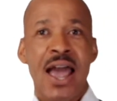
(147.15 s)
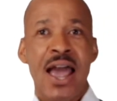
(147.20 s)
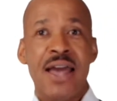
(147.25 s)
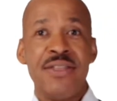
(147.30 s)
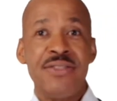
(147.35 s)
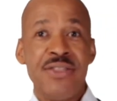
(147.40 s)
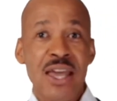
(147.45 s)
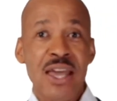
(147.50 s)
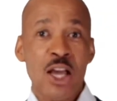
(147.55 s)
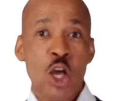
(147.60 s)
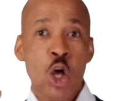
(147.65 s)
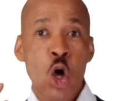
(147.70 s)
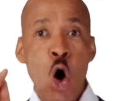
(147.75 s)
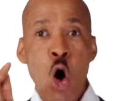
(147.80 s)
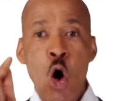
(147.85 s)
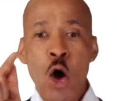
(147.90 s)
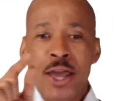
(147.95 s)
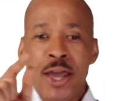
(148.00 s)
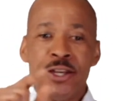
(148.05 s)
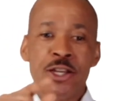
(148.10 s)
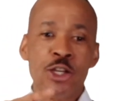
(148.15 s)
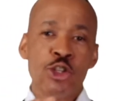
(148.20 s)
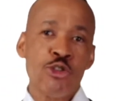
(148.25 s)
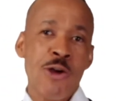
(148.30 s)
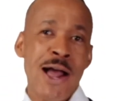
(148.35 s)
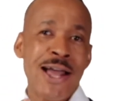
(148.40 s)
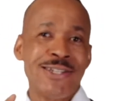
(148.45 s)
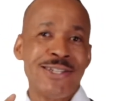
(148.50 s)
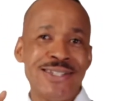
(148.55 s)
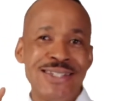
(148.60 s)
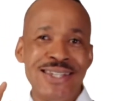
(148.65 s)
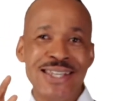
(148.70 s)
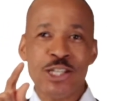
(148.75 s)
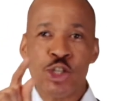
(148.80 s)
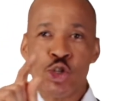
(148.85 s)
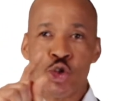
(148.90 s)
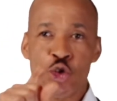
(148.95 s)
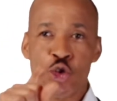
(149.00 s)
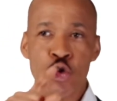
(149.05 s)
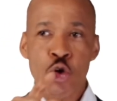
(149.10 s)
And they go and they try to
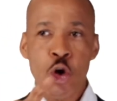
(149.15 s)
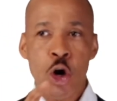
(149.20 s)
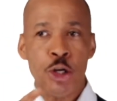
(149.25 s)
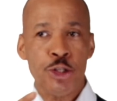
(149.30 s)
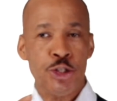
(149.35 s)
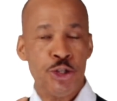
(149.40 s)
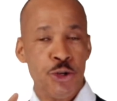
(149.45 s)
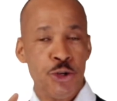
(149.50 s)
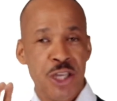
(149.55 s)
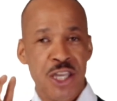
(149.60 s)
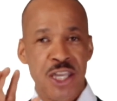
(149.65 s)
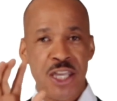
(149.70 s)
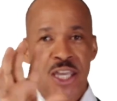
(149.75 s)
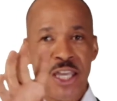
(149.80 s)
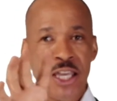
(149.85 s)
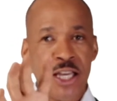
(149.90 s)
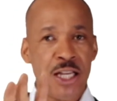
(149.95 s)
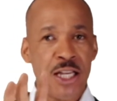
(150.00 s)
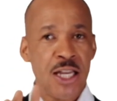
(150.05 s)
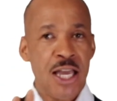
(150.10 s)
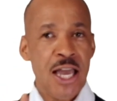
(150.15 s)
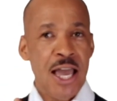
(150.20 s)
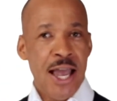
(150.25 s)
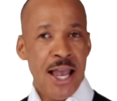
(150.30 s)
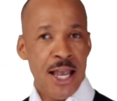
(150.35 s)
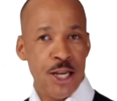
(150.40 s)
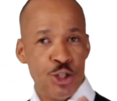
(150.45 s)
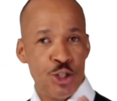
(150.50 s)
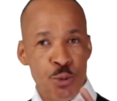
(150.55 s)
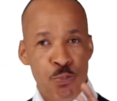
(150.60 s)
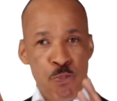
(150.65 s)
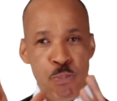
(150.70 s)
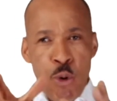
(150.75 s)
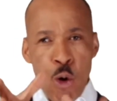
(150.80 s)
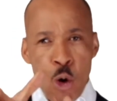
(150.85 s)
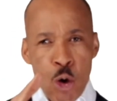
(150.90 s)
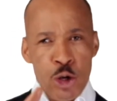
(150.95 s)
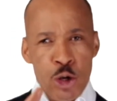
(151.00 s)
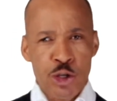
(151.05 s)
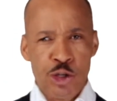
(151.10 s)
destroy, to kill, and to
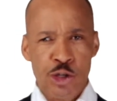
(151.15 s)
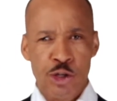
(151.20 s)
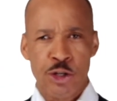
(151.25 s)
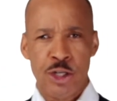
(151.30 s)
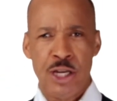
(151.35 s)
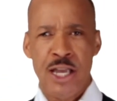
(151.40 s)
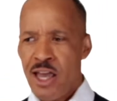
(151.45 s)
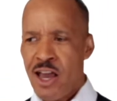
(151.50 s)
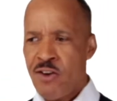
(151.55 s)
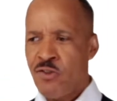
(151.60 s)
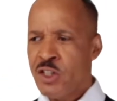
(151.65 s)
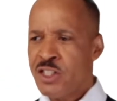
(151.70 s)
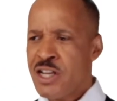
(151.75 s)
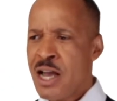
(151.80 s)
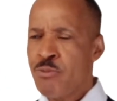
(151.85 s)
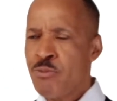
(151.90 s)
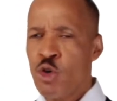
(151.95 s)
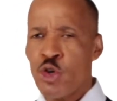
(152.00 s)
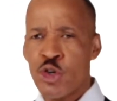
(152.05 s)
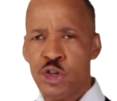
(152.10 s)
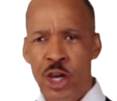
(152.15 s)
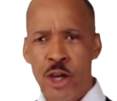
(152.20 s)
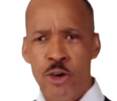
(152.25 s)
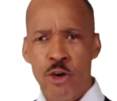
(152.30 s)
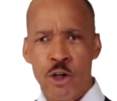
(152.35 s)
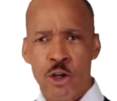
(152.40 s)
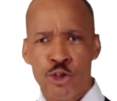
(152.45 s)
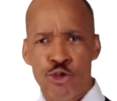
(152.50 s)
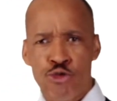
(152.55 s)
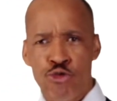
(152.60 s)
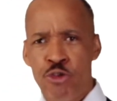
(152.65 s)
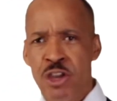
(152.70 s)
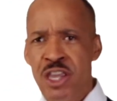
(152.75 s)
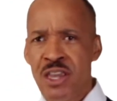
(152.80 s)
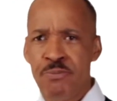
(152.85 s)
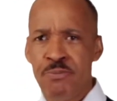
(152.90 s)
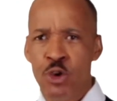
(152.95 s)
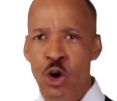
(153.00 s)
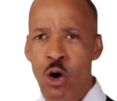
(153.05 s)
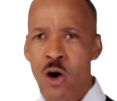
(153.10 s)
poison. Every time you share your
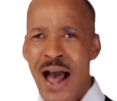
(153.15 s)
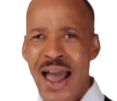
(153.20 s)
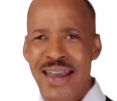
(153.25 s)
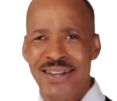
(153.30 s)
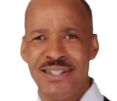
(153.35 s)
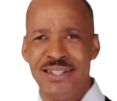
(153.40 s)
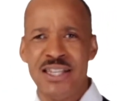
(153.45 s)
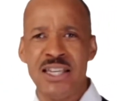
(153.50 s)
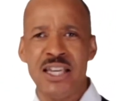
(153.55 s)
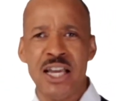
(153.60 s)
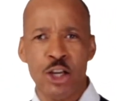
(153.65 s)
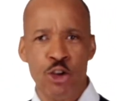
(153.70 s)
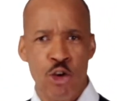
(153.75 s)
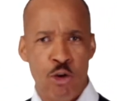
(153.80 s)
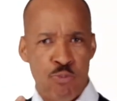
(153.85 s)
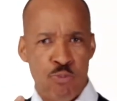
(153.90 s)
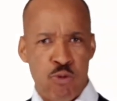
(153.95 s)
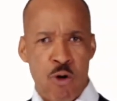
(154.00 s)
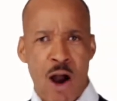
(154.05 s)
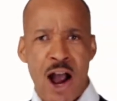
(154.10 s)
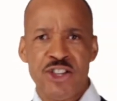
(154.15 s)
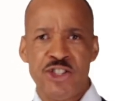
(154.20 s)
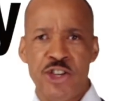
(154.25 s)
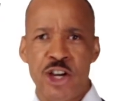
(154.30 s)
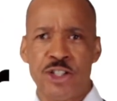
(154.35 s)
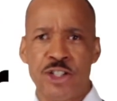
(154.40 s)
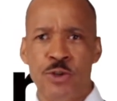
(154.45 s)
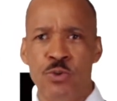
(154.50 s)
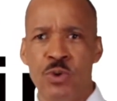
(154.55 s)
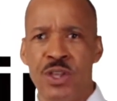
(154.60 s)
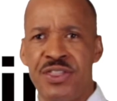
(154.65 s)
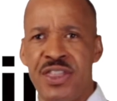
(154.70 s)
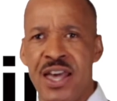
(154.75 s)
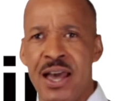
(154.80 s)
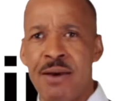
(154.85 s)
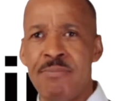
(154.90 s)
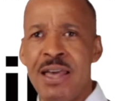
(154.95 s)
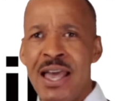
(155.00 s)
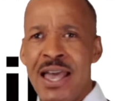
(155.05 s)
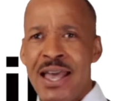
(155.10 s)
dream, your idea, your project with
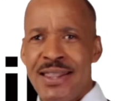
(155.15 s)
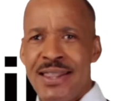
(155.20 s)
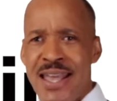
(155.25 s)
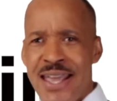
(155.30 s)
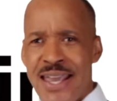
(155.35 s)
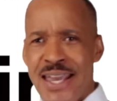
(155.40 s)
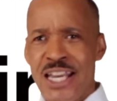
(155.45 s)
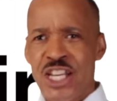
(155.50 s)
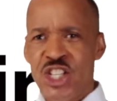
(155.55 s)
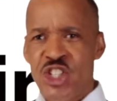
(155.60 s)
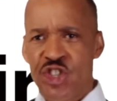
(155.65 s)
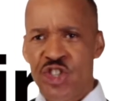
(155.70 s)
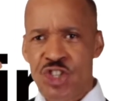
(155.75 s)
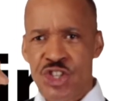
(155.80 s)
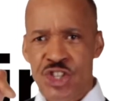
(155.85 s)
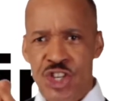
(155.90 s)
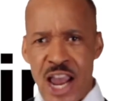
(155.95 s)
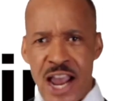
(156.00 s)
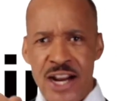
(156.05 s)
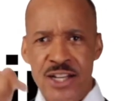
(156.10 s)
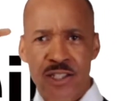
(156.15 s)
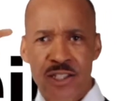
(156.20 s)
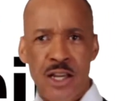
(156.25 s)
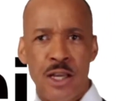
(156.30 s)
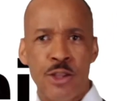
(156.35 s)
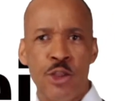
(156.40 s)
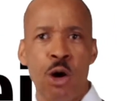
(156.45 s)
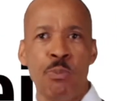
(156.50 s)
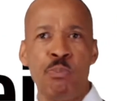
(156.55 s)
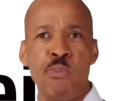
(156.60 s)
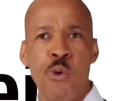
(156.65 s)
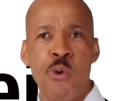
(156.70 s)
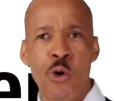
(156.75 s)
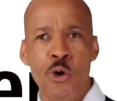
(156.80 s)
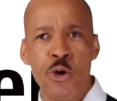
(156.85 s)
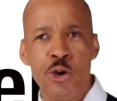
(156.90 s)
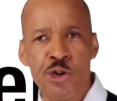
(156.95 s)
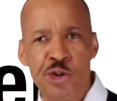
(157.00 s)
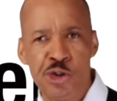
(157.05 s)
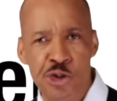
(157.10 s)
them, they inject the
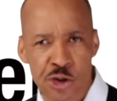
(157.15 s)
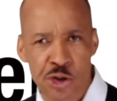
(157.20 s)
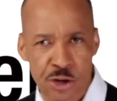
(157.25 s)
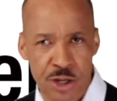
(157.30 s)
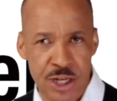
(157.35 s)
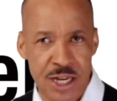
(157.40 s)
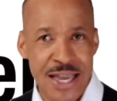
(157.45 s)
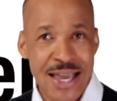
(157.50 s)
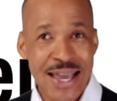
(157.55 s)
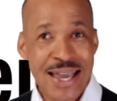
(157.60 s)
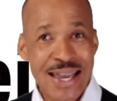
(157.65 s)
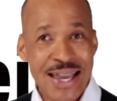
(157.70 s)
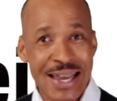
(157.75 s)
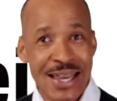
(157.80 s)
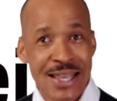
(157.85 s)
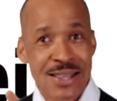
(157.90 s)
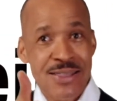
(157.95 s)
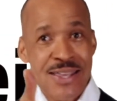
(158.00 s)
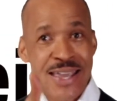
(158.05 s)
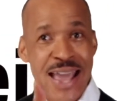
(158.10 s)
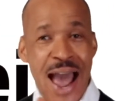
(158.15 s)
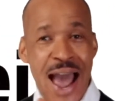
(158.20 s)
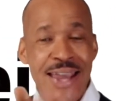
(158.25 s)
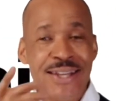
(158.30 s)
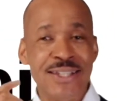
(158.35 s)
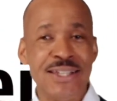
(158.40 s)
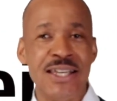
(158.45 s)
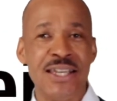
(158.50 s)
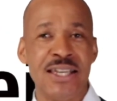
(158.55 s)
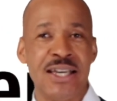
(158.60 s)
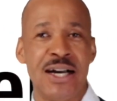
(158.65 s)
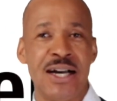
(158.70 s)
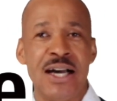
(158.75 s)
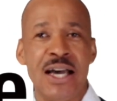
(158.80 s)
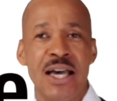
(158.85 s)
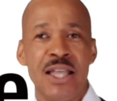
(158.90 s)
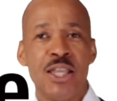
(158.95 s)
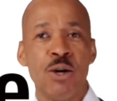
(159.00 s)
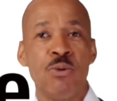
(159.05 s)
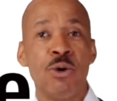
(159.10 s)
poison in the idea.
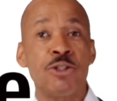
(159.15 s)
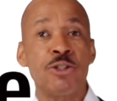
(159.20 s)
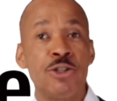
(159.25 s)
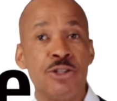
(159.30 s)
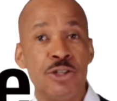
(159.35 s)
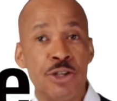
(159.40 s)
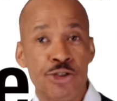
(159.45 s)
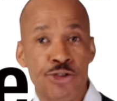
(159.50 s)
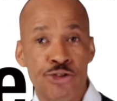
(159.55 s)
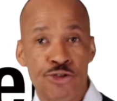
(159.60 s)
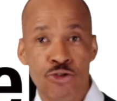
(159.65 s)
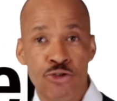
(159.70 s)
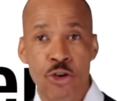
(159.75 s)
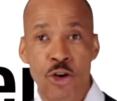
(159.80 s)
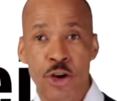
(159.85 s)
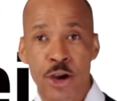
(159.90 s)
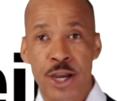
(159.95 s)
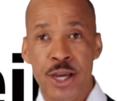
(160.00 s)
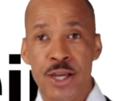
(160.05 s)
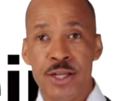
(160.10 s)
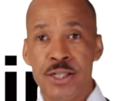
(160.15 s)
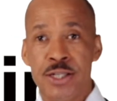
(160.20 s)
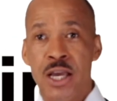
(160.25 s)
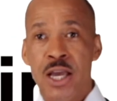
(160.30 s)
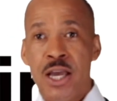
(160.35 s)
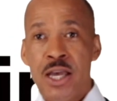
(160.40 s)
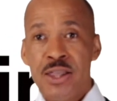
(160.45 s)
They want to destroy it.